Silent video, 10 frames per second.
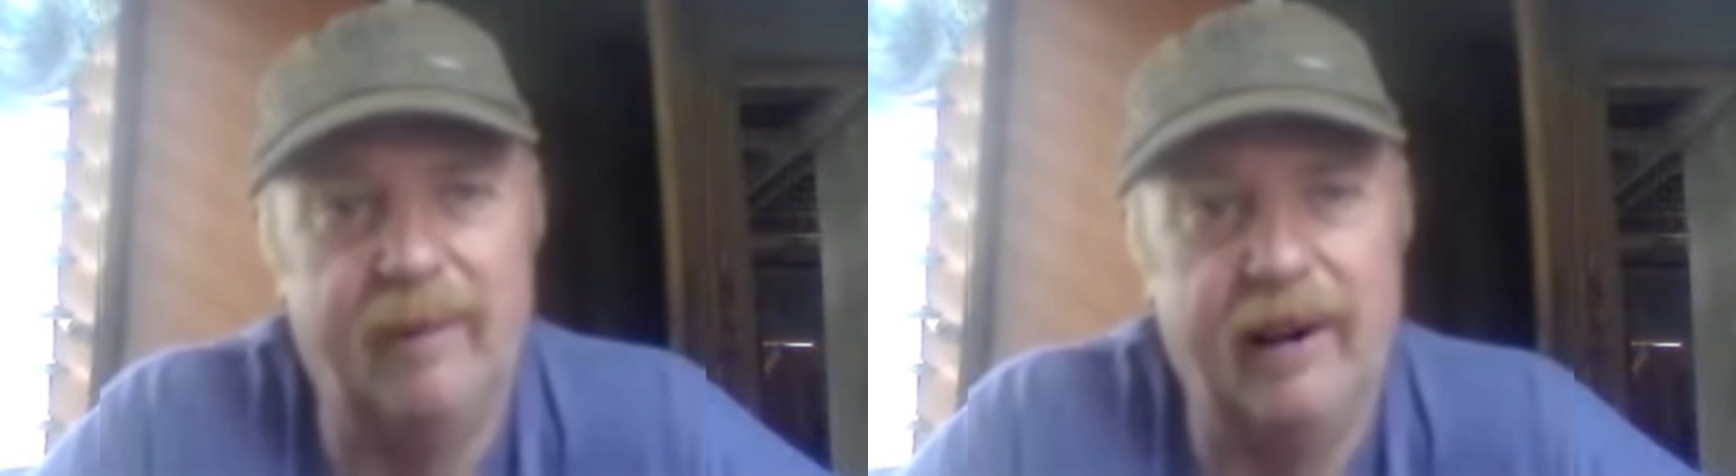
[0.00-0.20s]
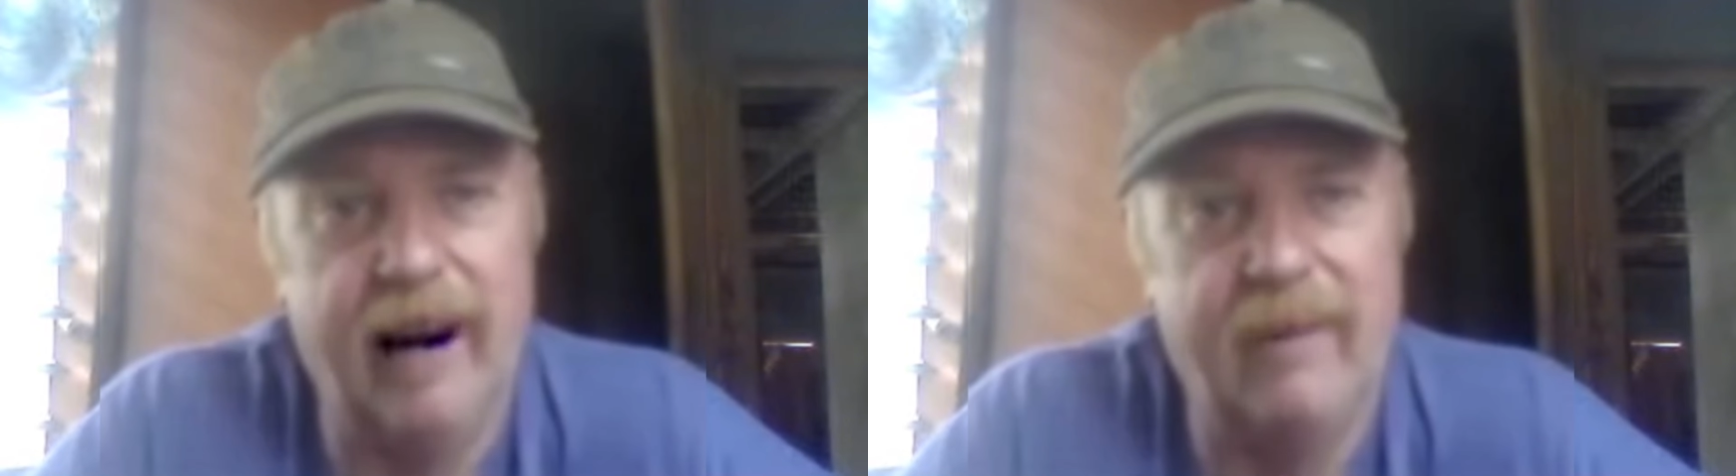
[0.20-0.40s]

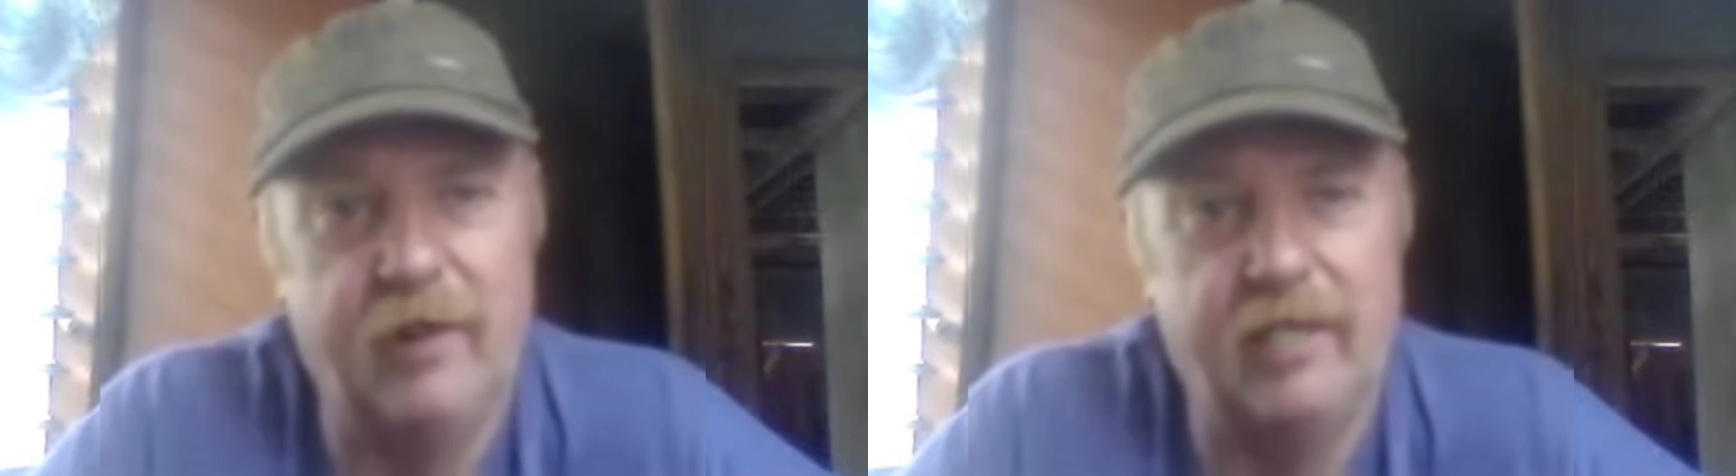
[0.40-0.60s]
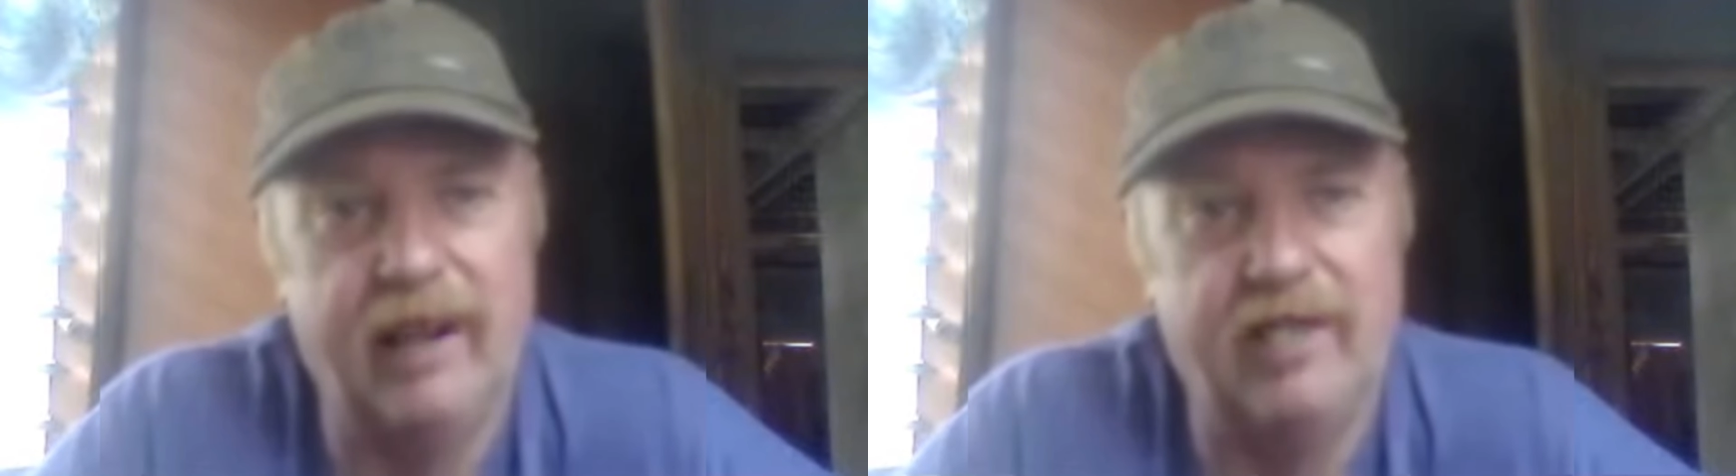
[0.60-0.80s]
But I
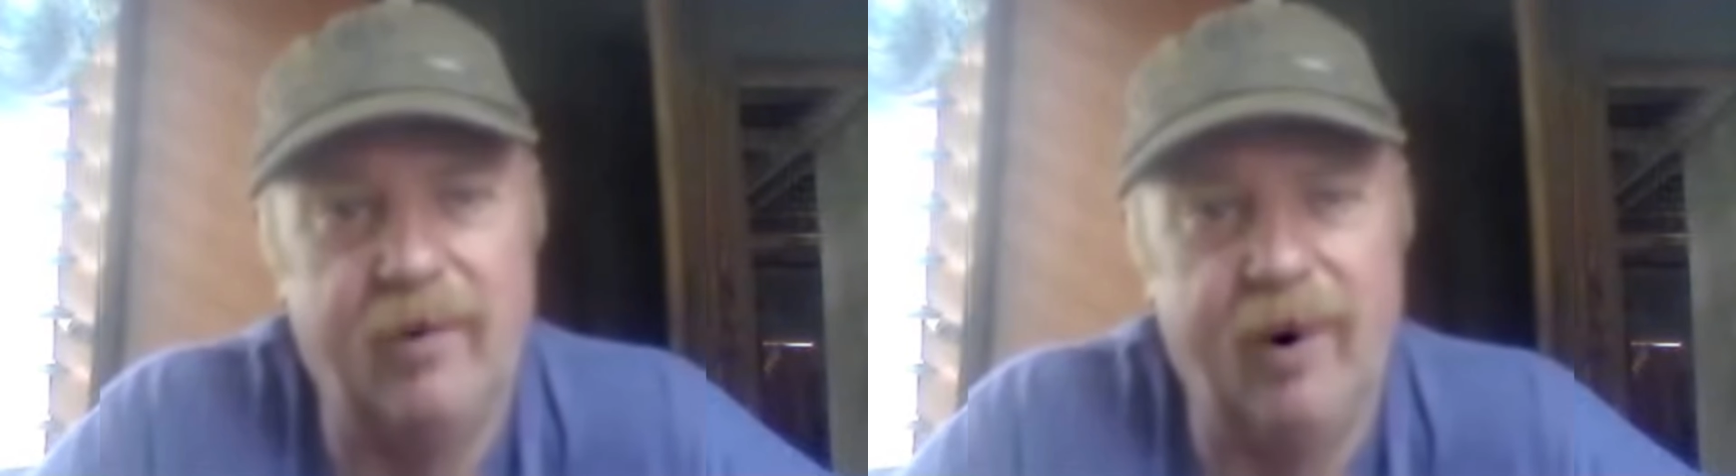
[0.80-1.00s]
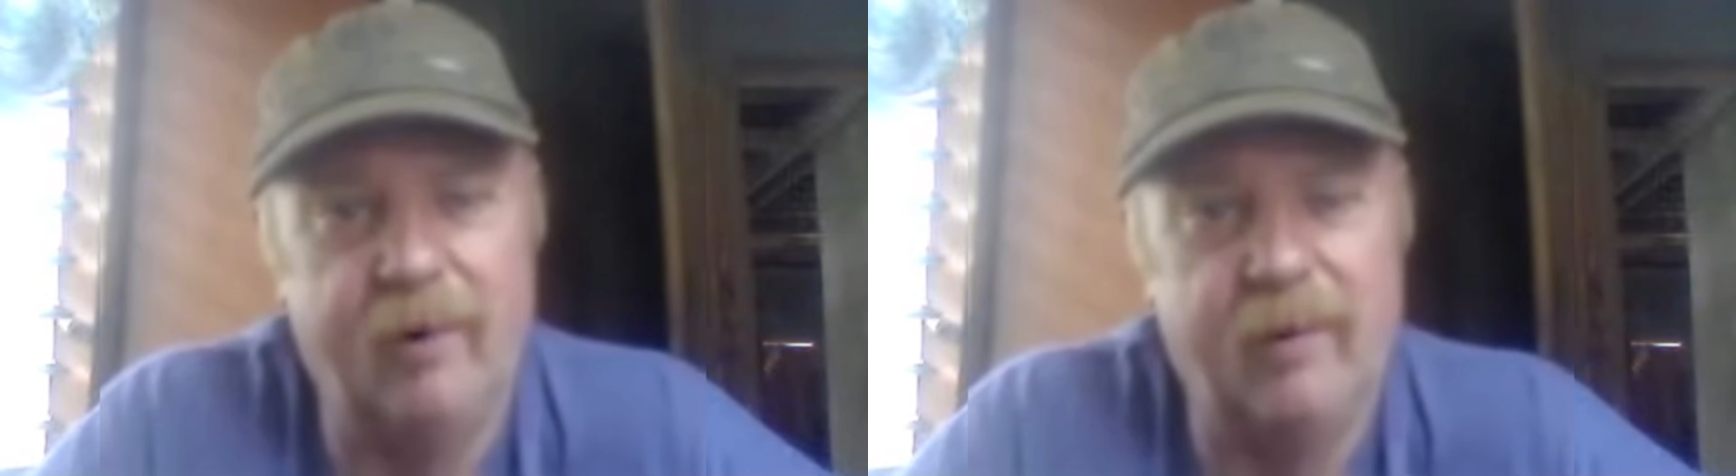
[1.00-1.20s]
will send
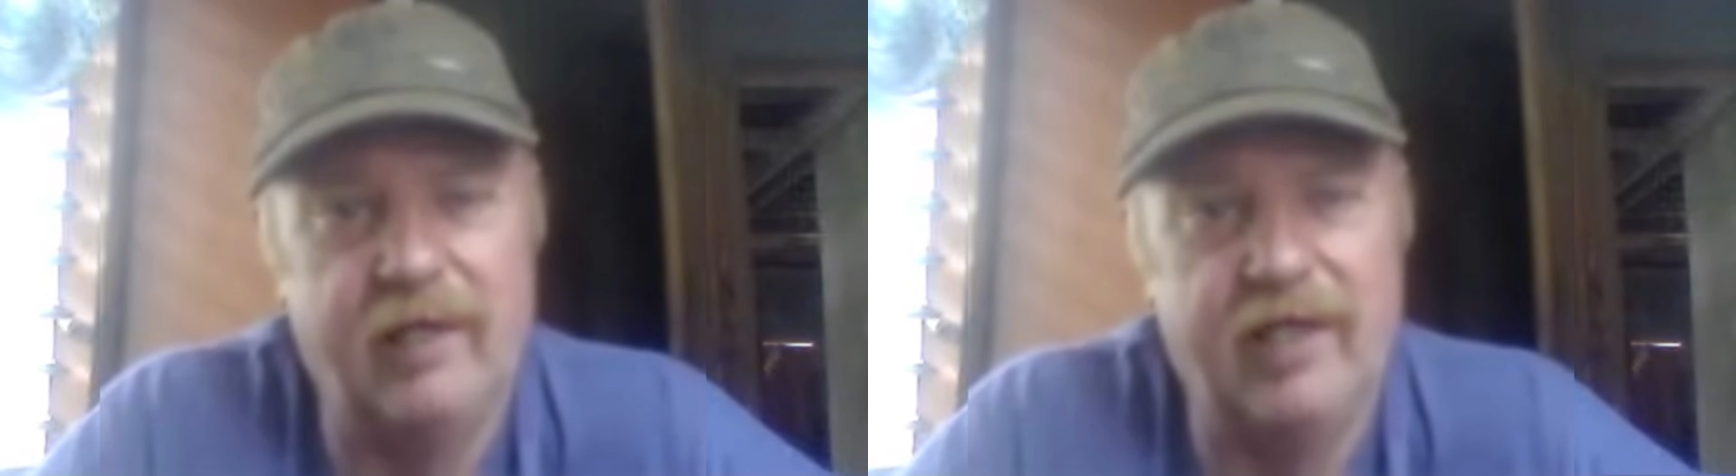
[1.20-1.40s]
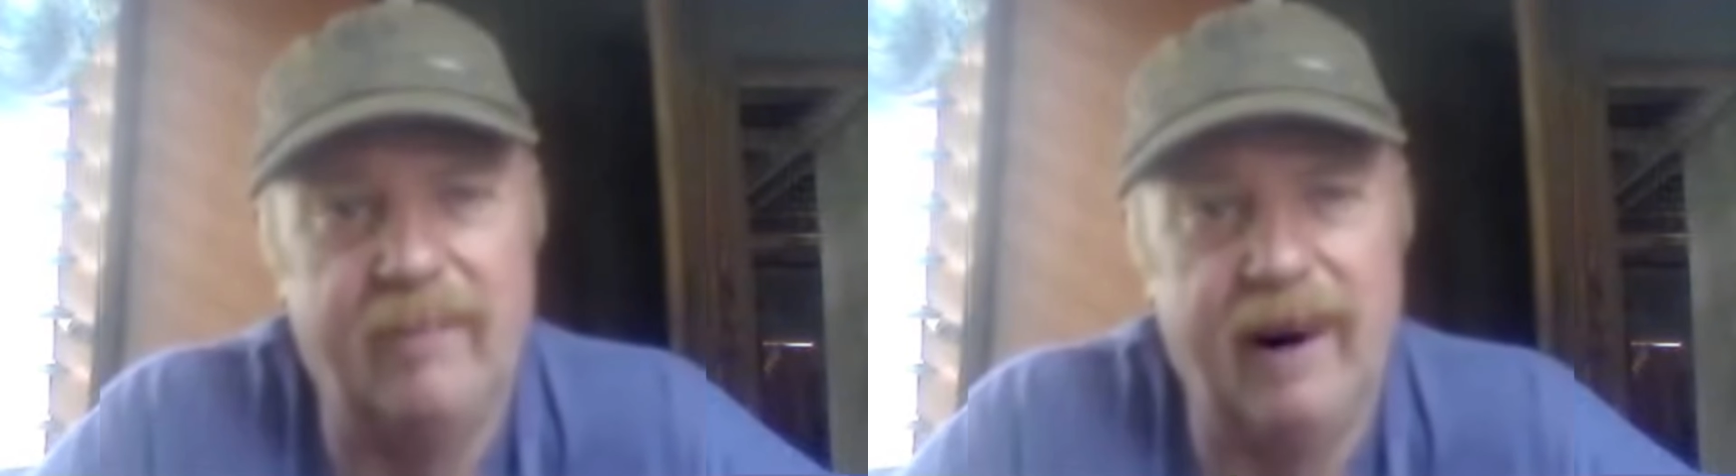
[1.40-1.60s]
you over to